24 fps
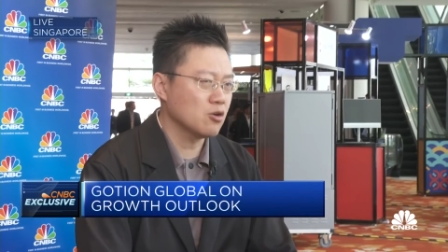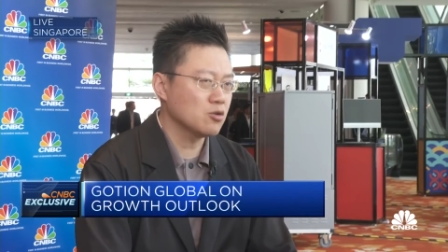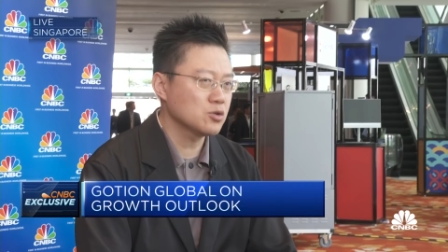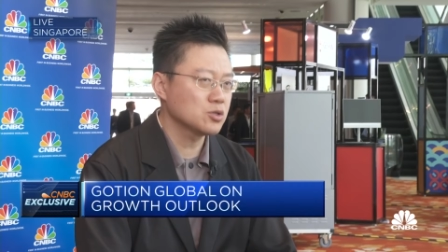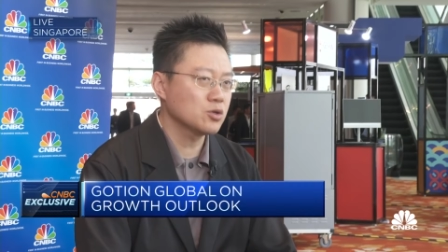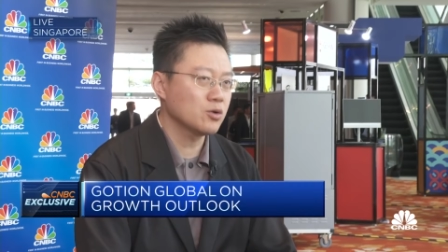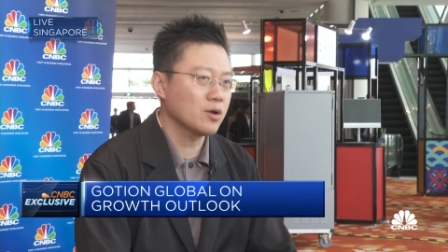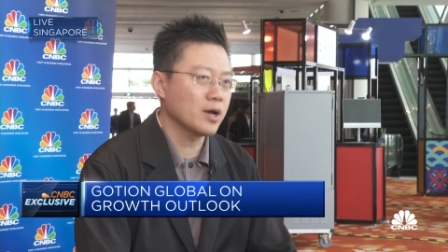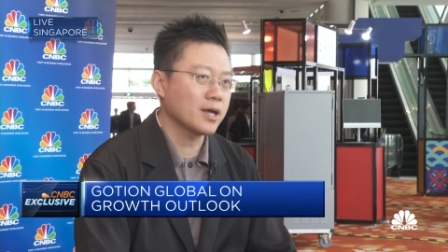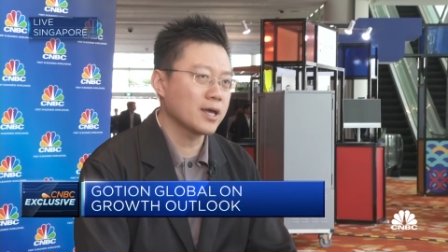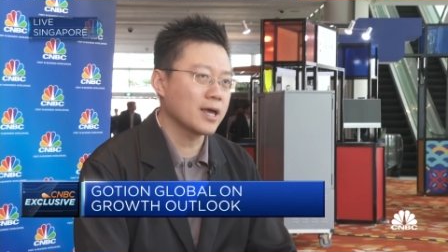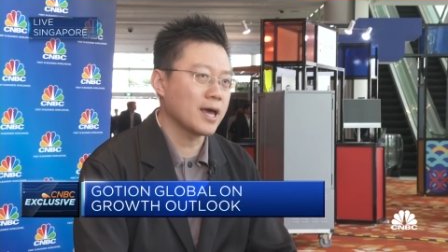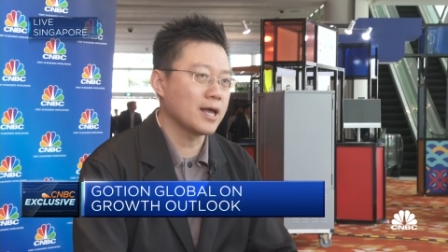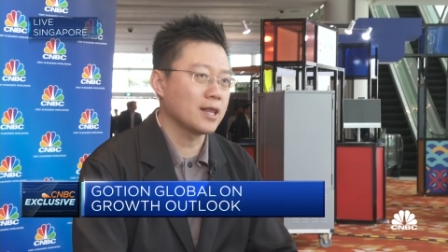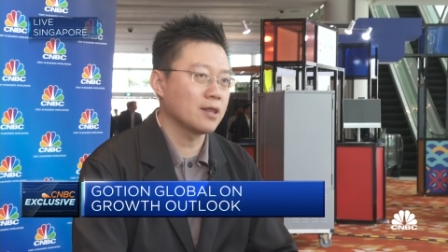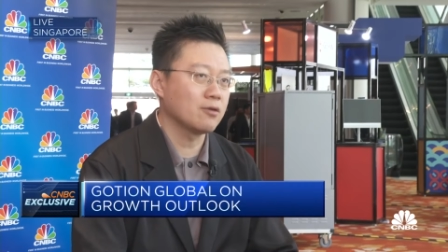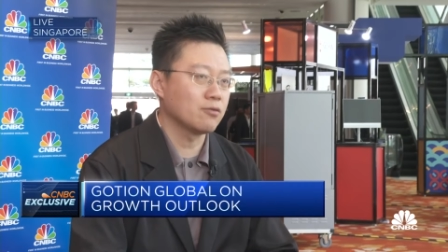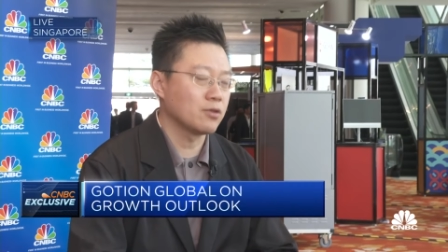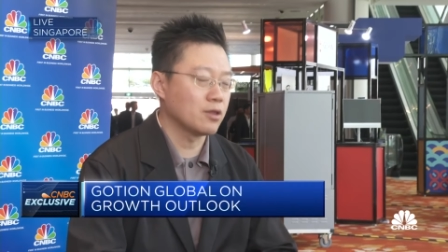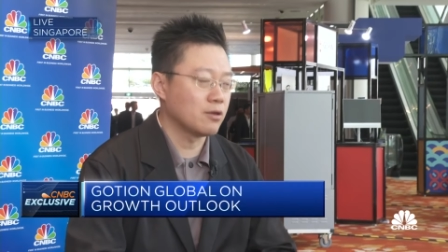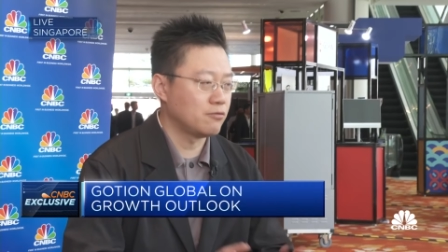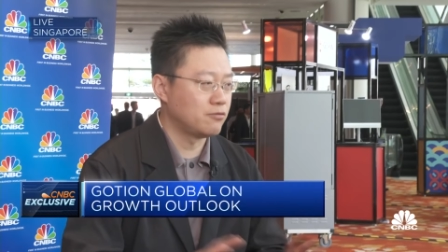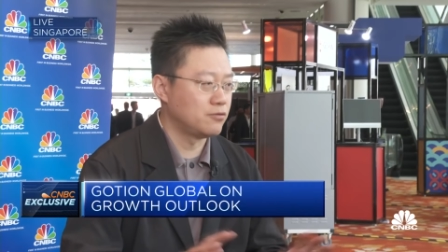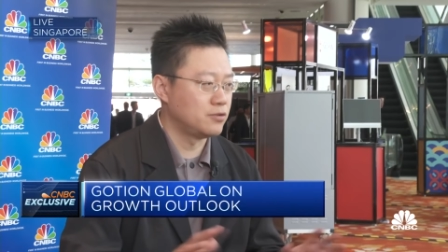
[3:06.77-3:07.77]
also I kind
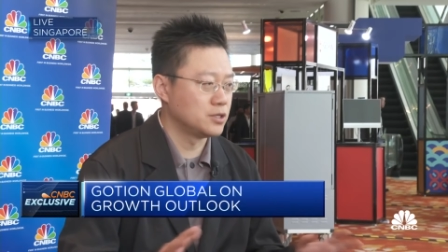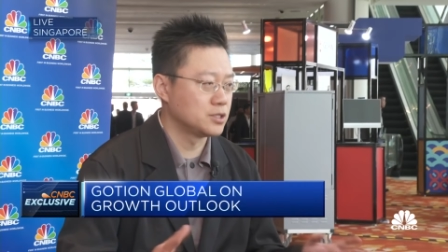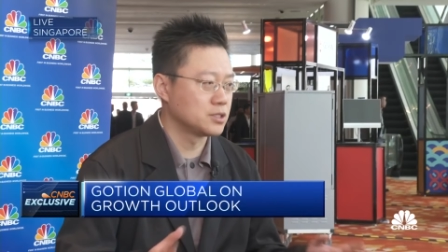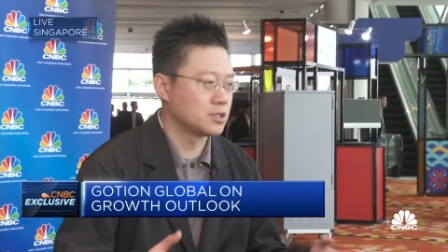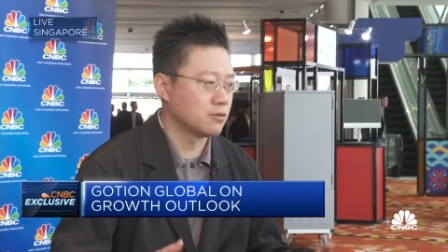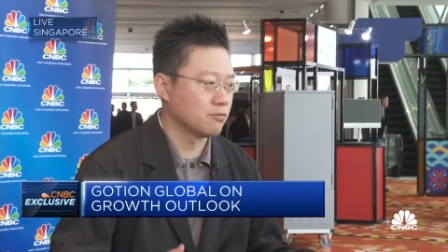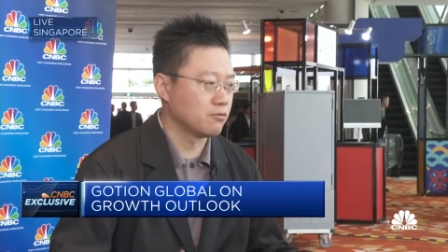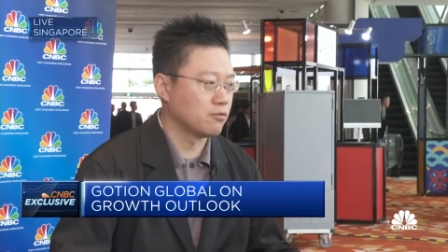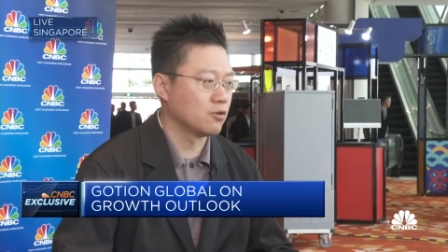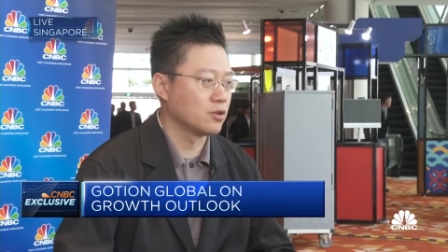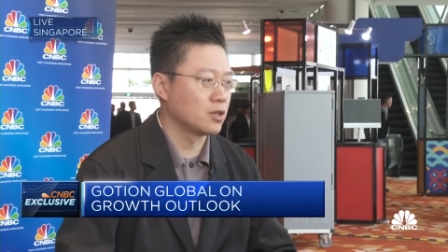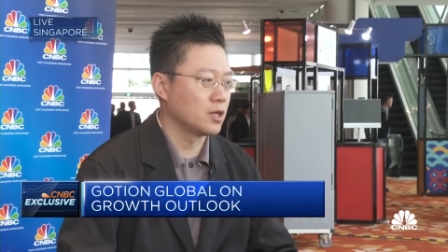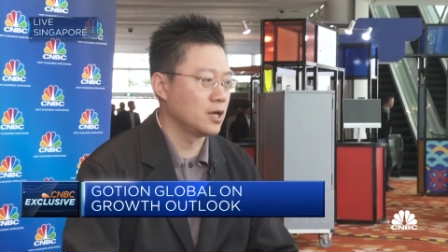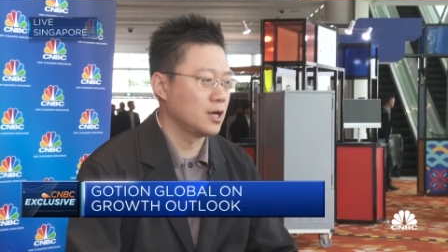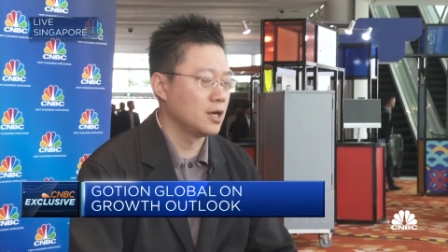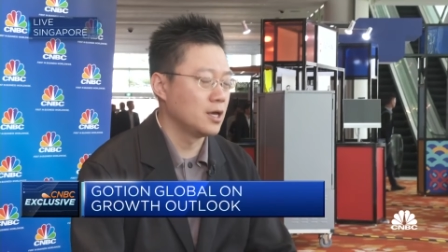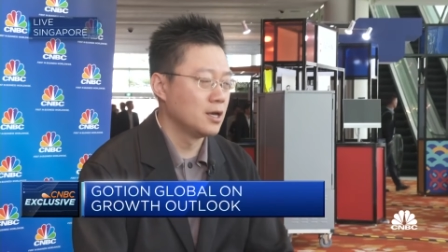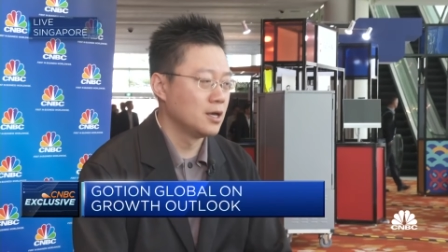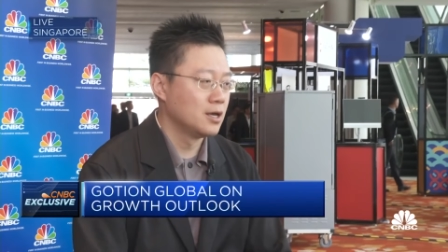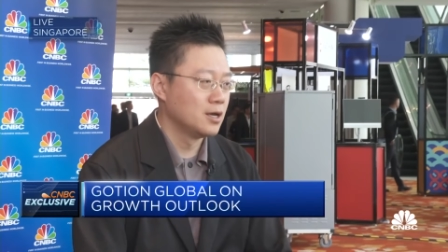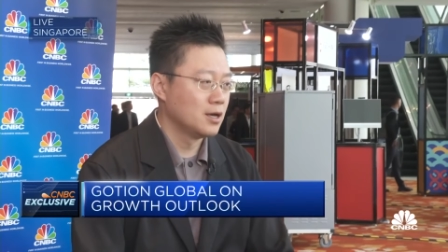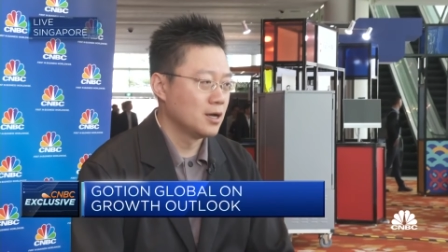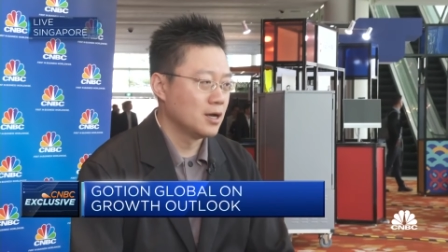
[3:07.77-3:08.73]
of the first for the